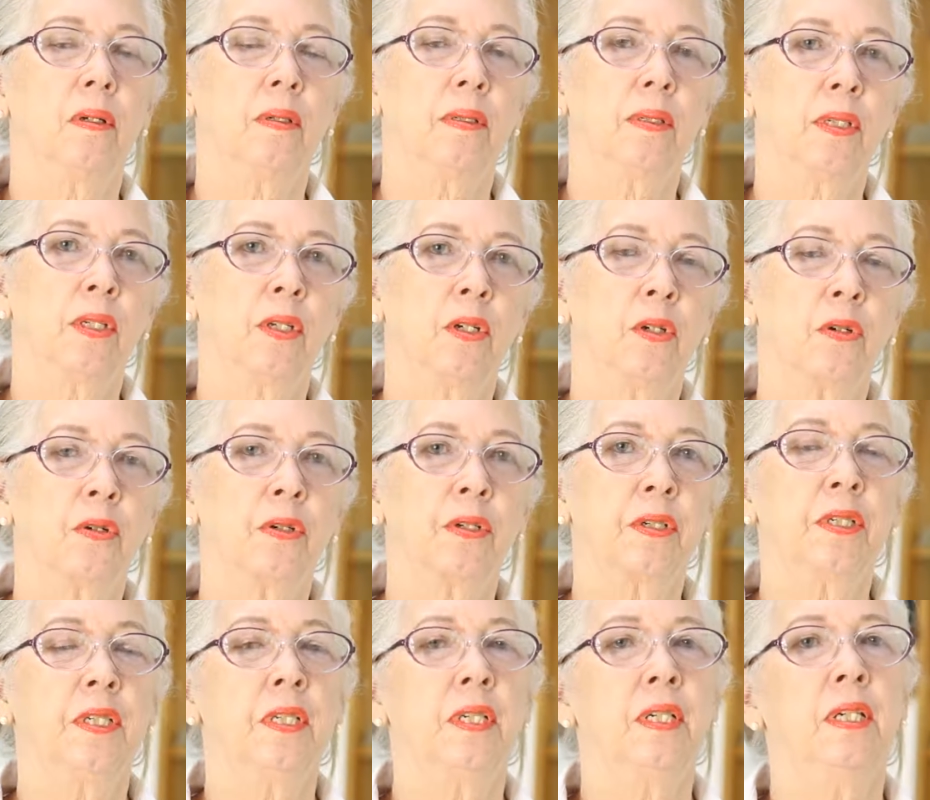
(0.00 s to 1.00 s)

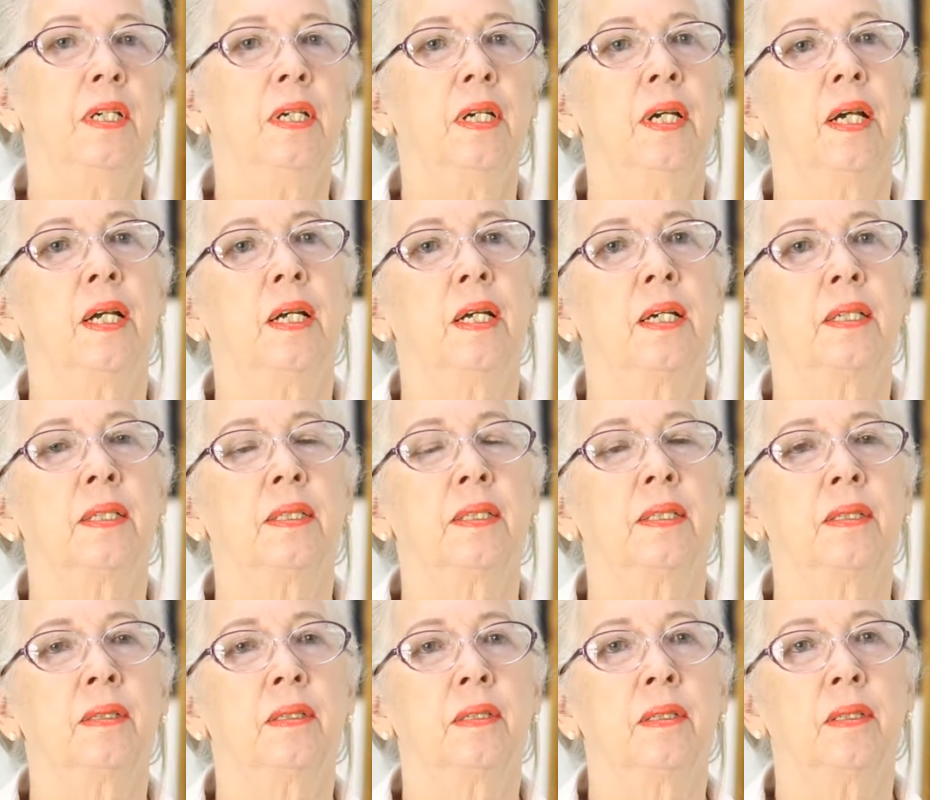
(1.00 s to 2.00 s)
security,
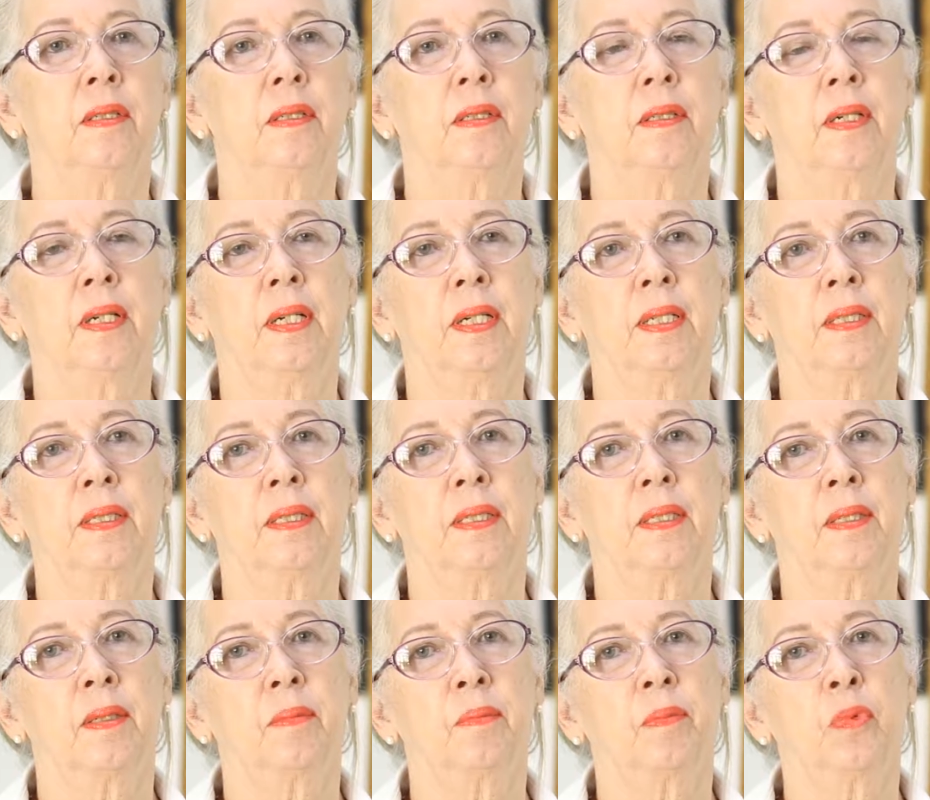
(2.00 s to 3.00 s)
and
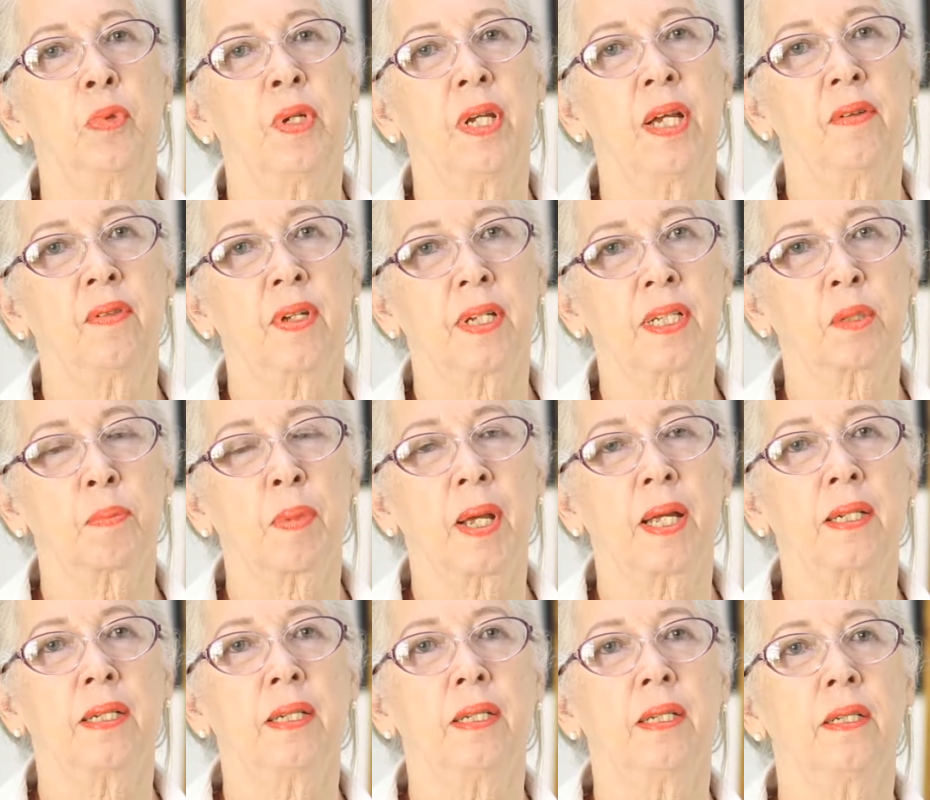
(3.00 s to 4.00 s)
we have
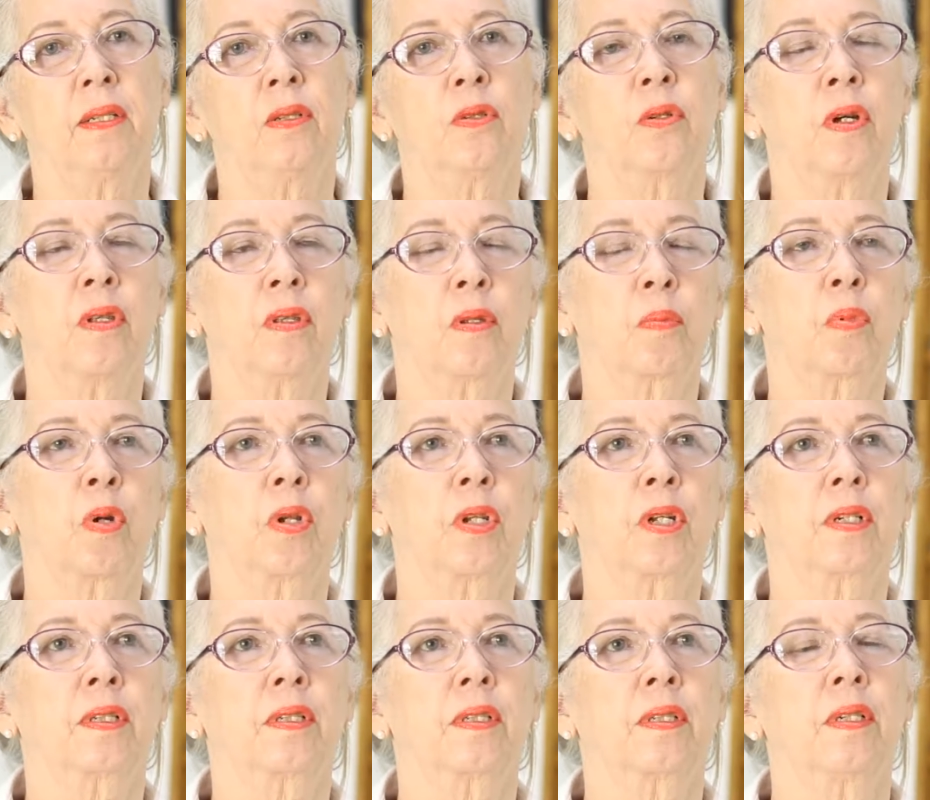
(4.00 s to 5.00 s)
expanded into other
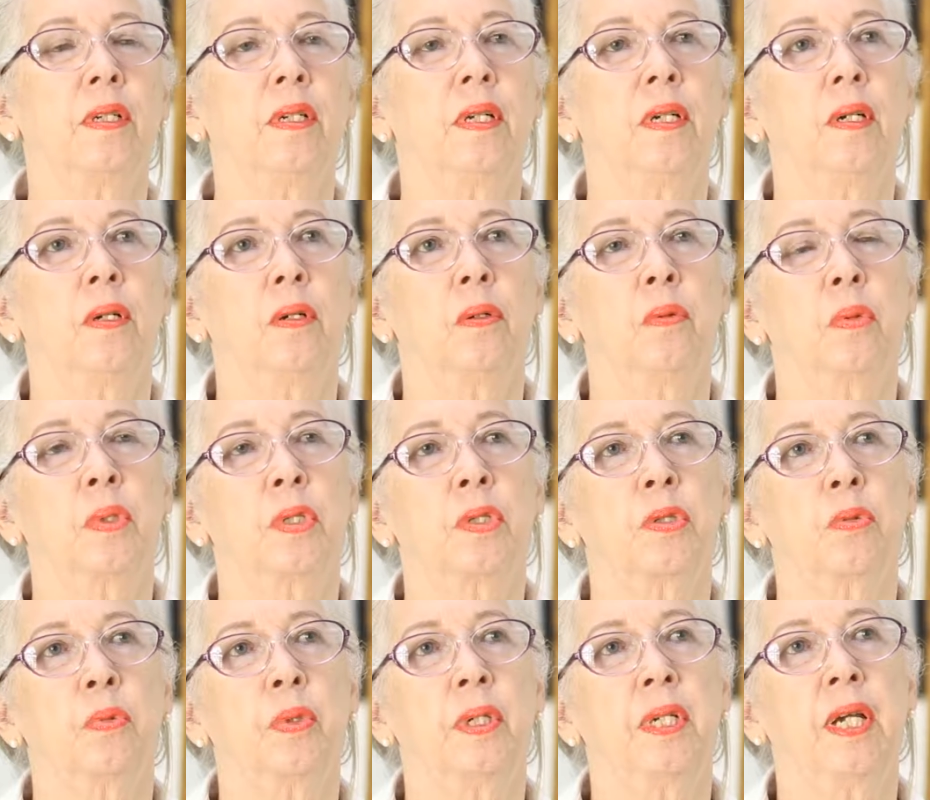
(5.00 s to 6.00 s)
products
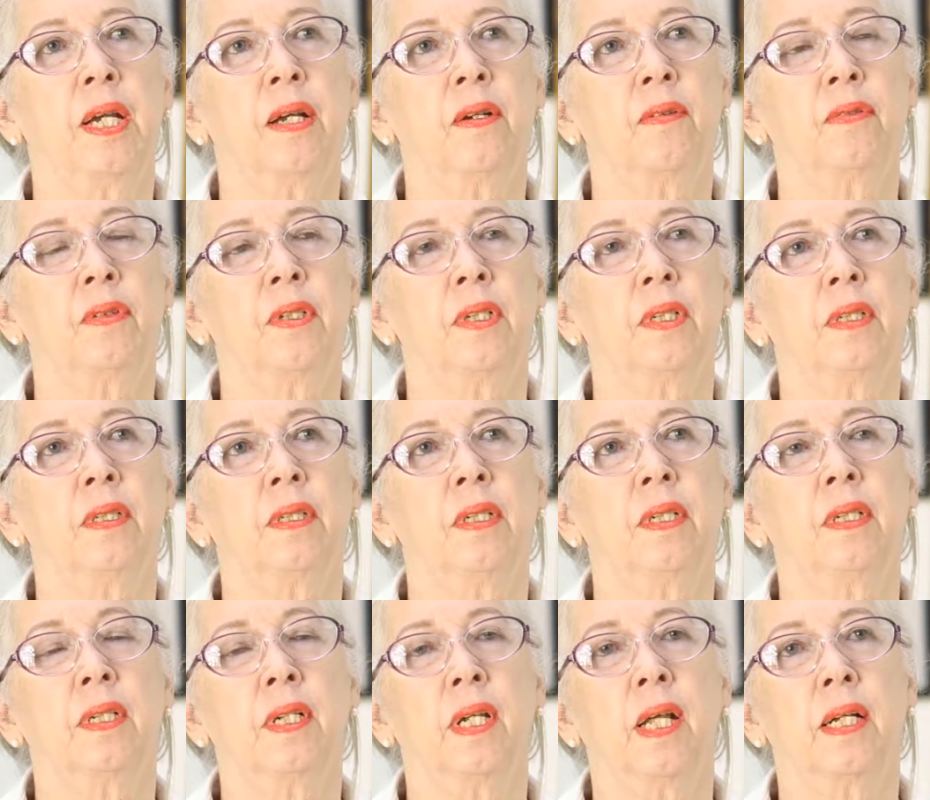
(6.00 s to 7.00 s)
which we have done
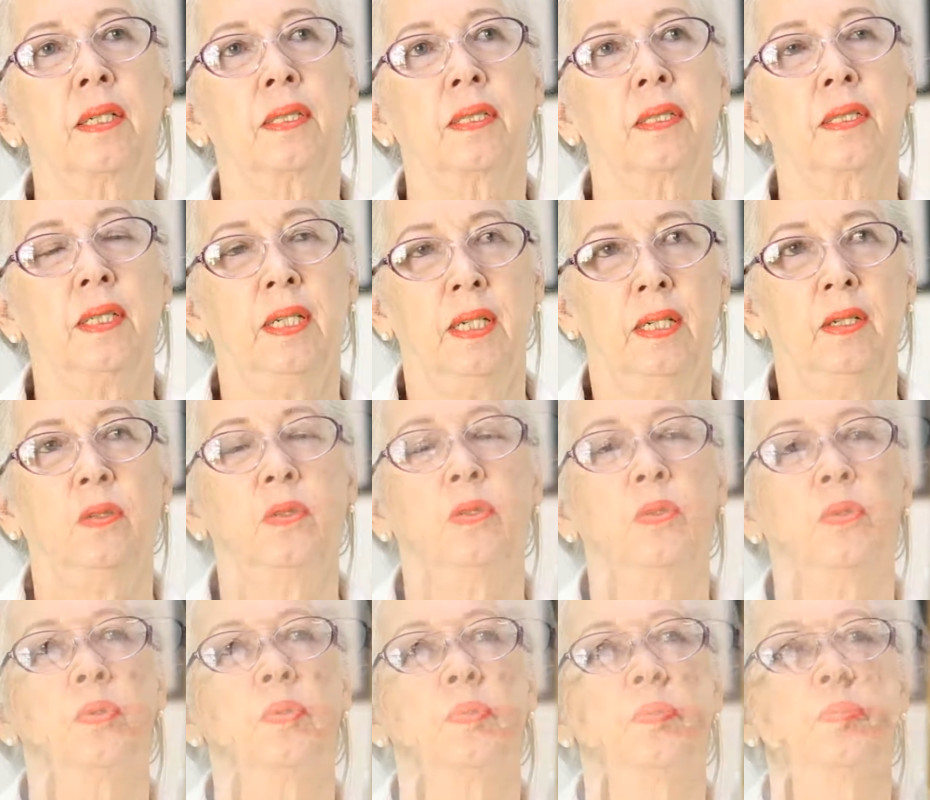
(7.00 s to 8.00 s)
in the last year or
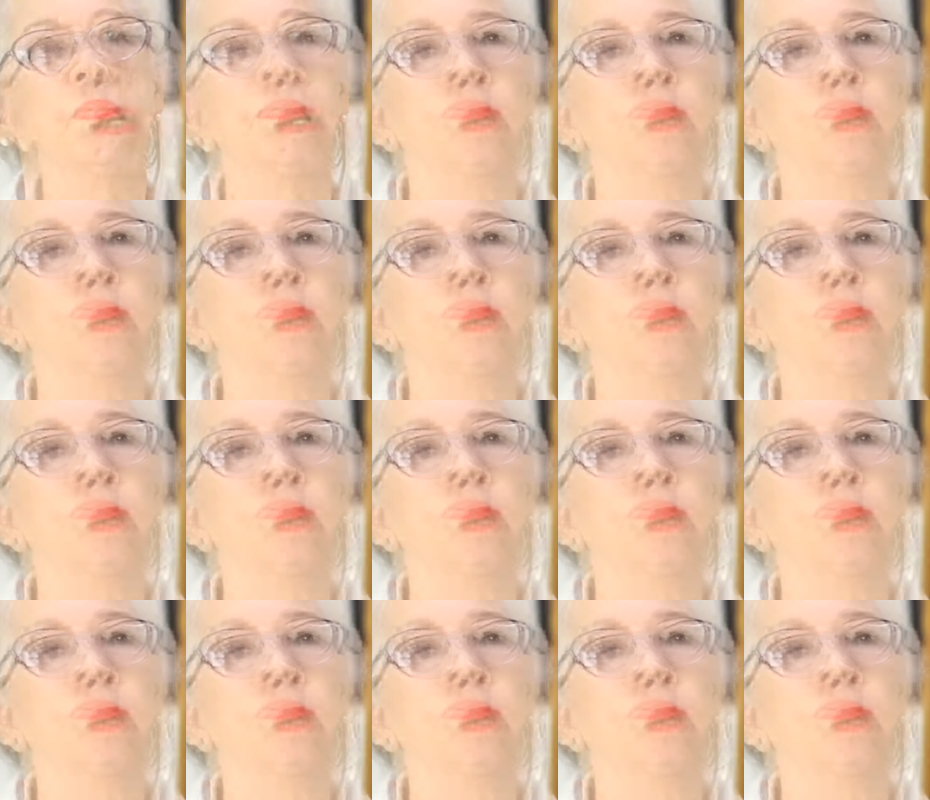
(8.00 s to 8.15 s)
so.